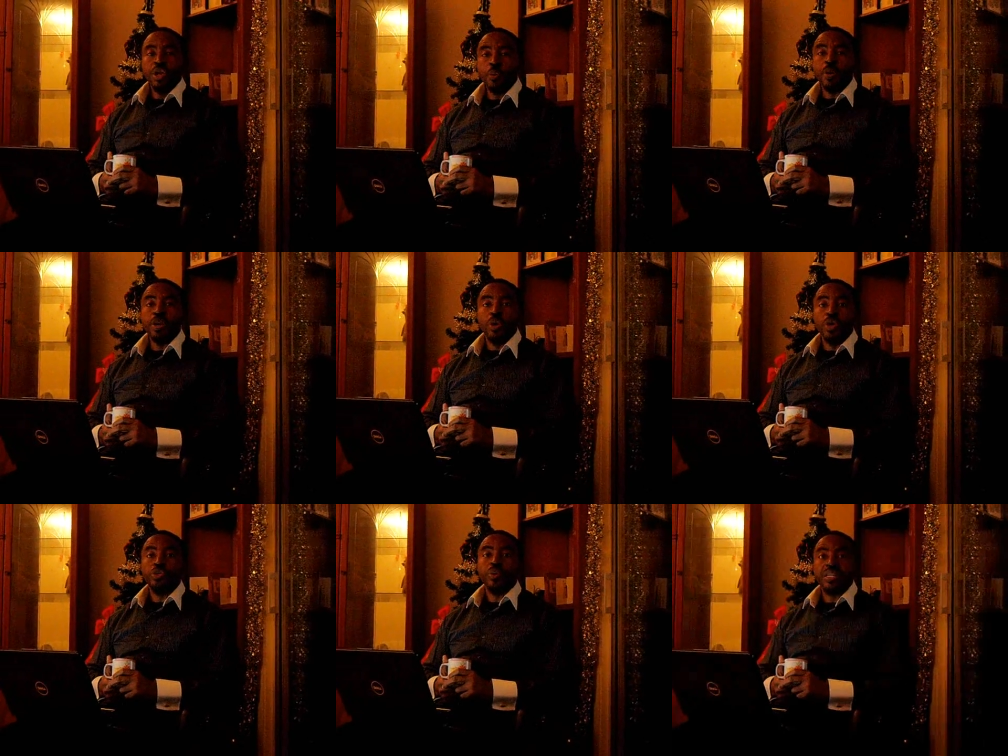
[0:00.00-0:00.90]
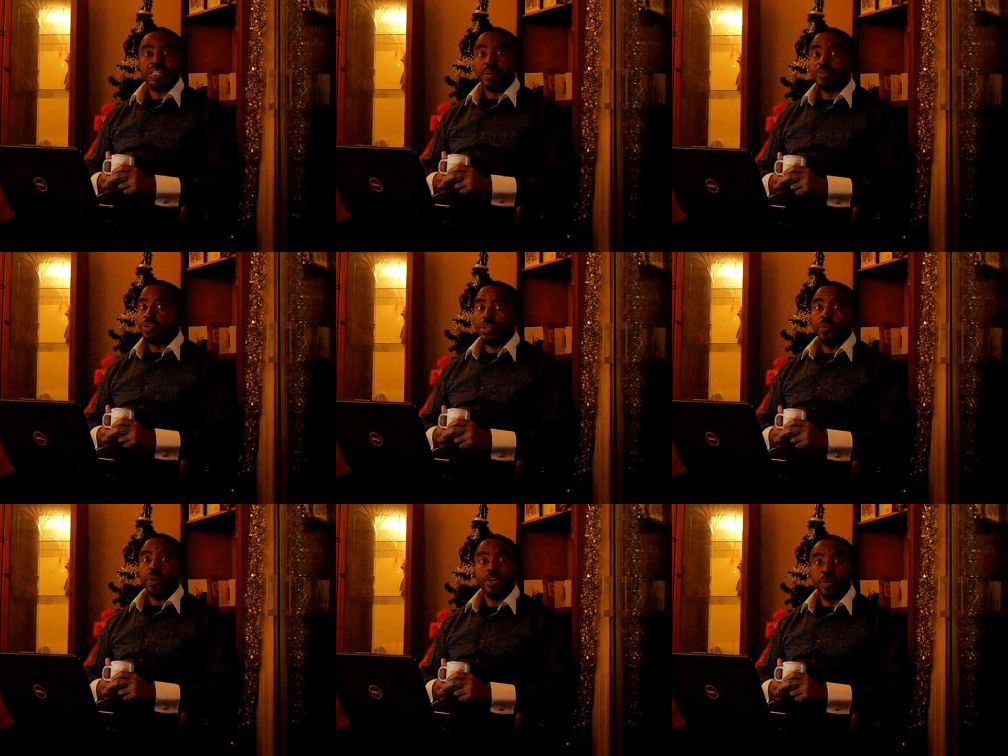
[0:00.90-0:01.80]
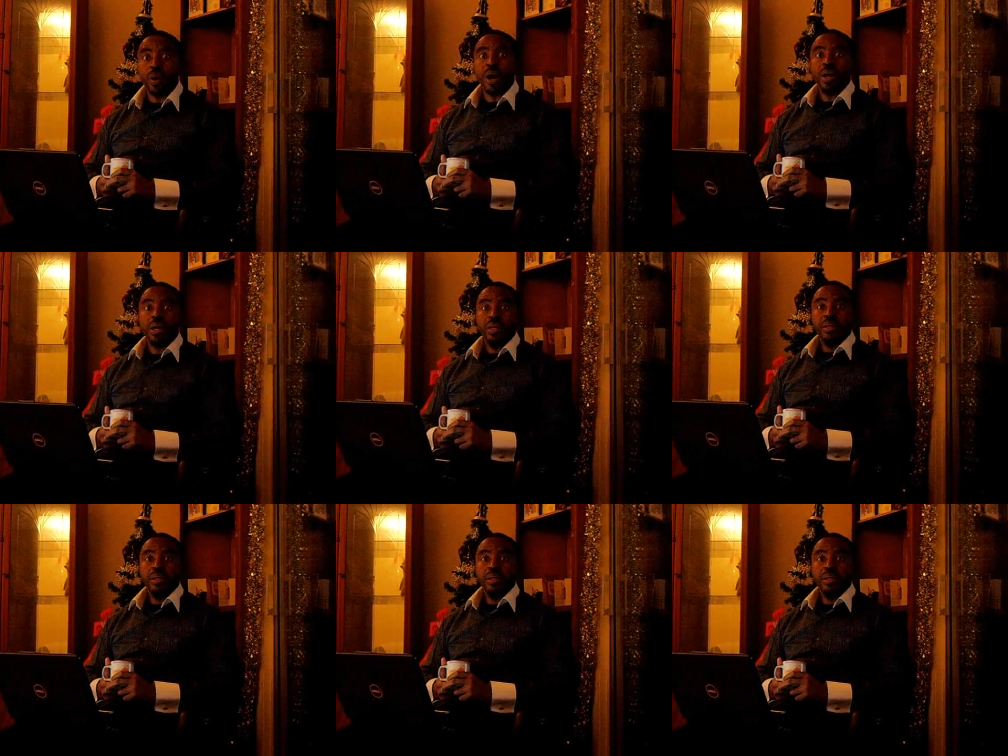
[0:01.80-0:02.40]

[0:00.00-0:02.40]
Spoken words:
Nobody wants to accept you the way you are.